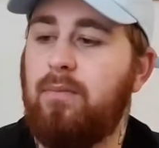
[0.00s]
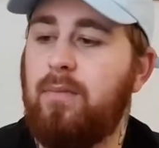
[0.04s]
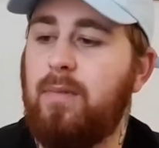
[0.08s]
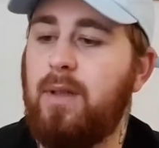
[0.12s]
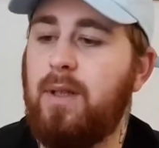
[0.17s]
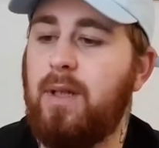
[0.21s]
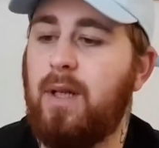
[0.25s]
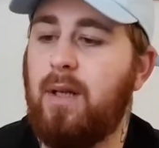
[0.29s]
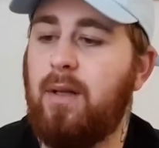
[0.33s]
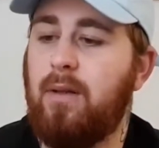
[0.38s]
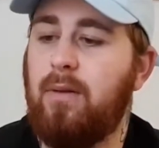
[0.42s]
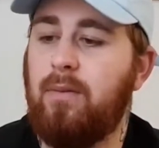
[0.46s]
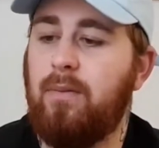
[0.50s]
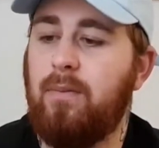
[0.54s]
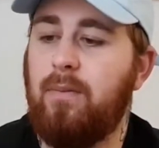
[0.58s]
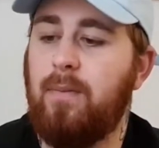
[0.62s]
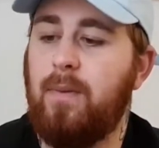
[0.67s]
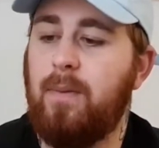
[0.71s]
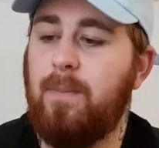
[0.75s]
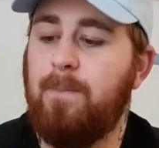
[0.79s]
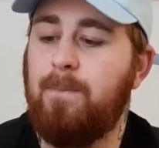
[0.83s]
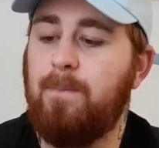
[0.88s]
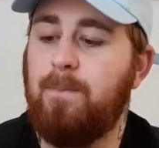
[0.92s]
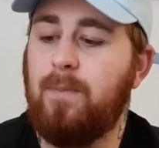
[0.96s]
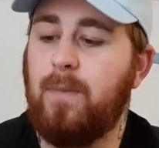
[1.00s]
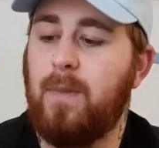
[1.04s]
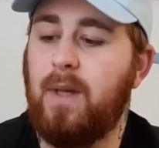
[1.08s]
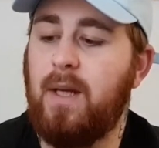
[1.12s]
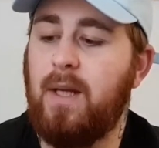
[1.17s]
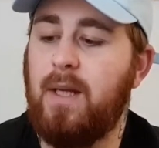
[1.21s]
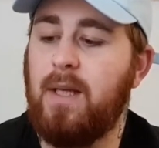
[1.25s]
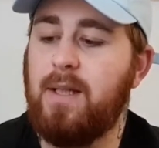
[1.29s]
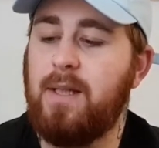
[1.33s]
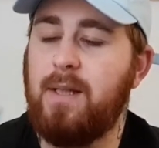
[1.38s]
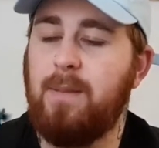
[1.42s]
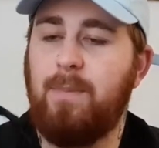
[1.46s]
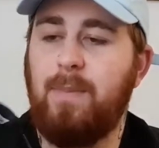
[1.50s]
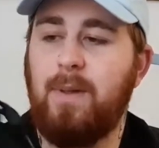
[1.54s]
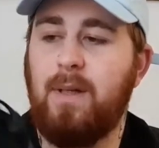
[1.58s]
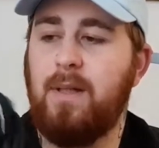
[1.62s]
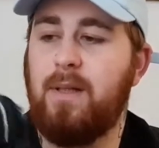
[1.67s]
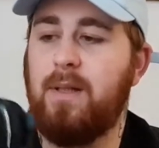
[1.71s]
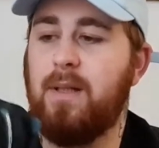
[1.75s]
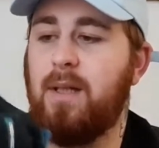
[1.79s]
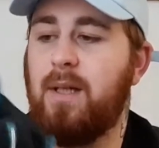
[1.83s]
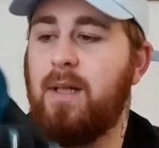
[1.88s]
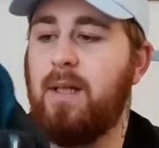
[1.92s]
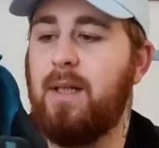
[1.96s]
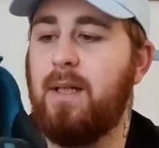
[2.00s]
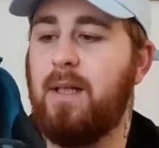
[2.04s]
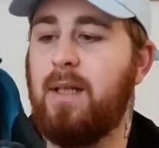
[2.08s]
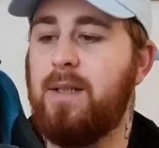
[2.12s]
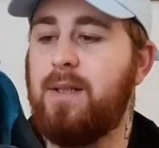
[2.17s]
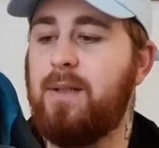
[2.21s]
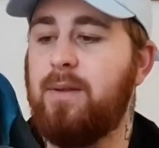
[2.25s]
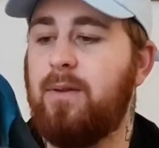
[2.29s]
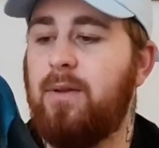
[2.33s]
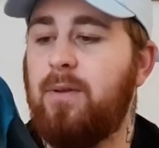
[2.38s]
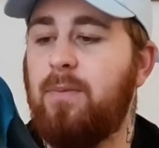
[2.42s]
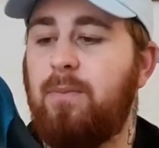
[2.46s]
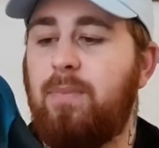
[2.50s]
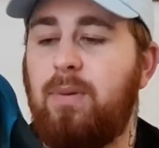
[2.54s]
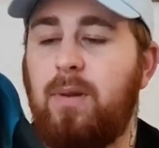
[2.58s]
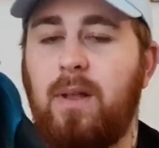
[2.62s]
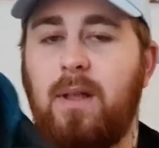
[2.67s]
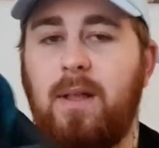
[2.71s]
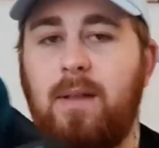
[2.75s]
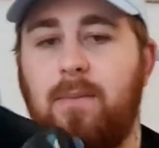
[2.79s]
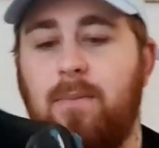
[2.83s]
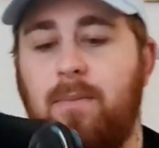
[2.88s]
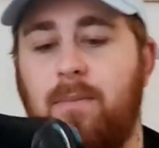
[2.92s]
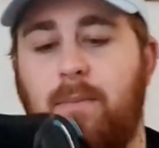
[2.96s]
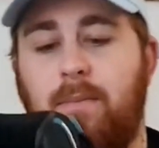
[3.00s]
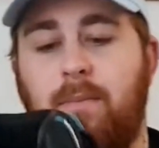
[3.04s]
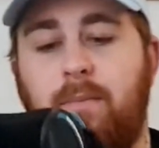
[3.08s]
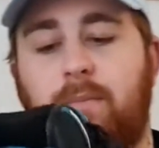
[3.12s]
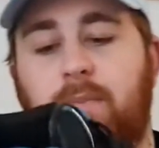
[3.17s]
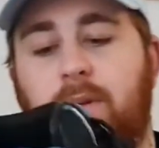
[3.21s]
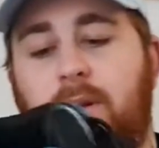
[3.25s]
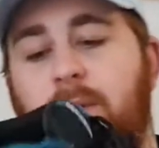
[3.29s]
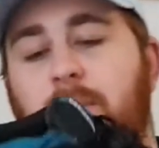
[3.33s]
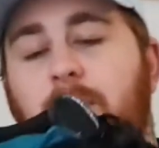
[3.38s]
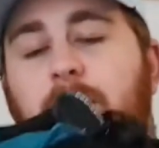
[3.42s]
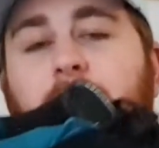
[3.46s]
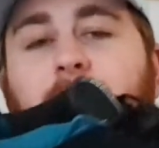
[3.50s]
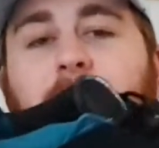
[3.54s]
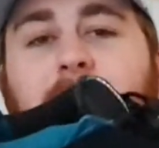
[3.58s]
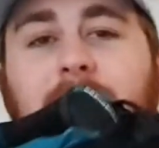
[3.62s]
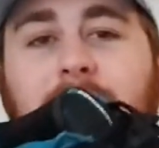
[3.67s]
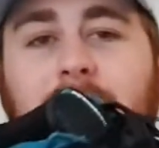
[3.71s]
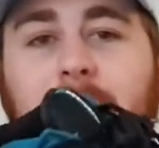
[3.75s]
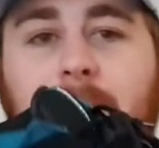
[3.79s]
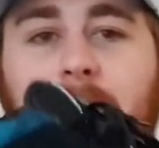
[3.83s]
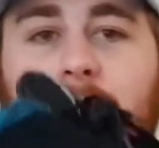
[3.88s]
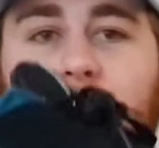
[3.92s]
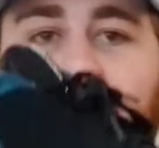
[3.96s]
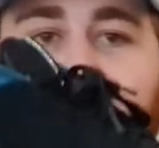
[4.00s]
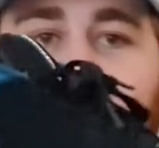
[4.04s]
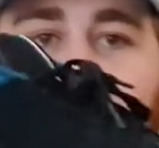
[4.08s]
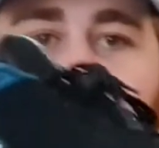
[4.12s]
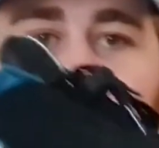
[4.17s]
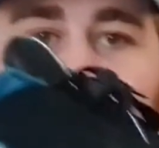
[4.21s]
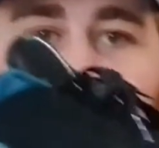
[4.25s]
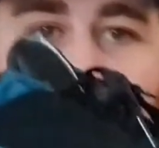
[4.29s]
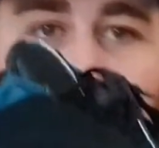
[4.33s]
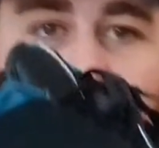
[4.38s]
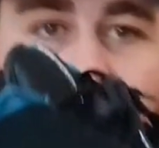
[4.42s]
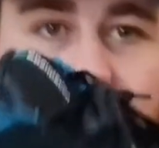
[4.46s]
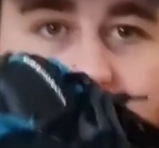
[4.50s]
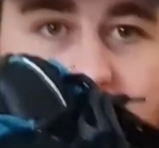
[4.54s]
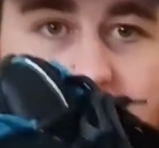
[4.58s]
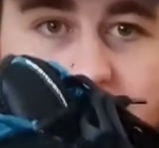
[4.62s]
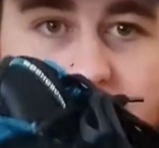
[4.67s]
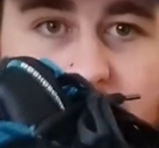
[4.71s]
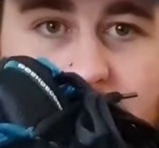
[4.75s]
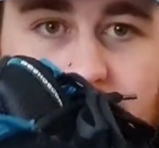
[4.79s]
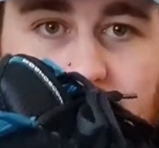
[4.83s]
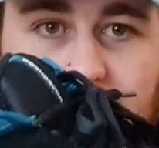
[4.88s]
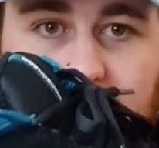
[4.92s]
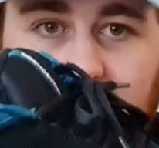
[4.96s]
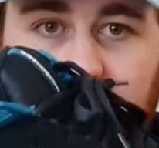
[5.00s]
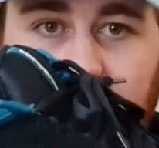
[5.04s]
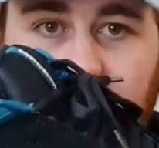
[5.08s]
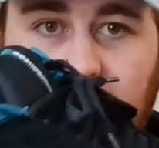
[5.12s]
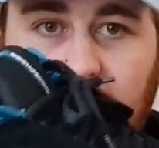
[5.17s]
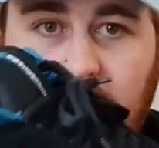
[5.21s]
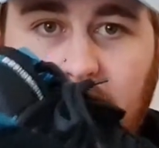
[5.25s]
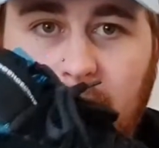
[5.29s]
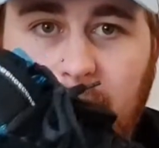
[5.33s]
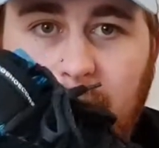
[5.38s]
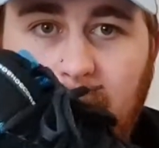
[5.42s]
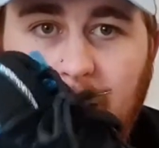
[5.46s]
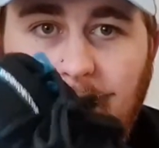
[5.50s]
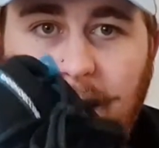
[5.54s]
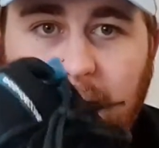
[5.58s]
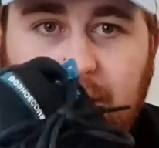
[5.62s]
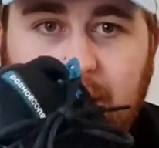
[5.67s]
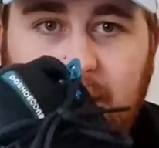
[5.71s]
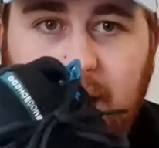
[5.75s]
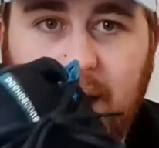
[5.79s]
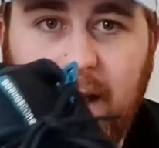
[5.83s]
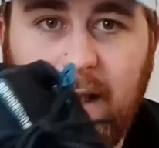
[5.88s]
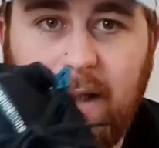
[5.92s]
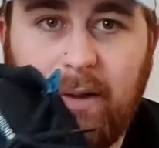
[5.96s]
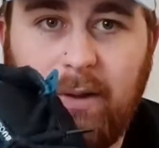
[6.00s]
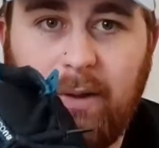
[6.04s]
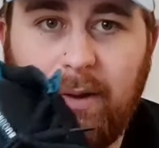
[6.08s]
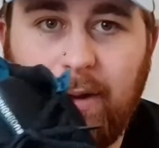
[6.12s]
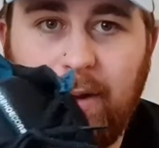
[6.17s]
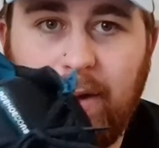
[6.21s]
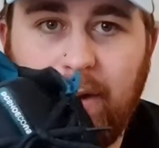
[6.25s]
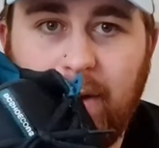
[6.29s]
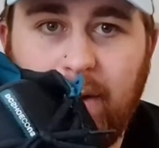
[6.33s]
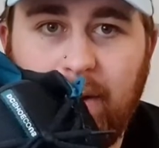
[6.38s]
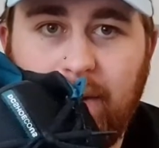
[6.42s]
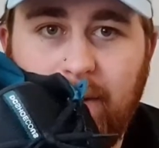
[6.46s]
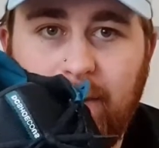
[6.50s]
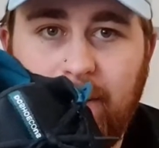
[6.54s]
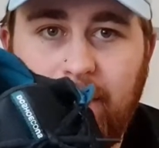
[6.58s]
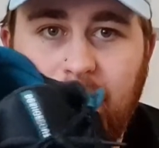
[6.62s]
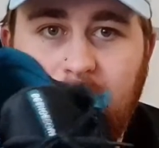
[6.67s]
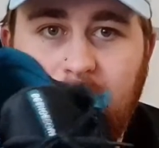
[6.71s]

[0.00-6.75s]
you know, it is a bit dirty. It isn't complete, completely ruined, but um, I have skated it on and off.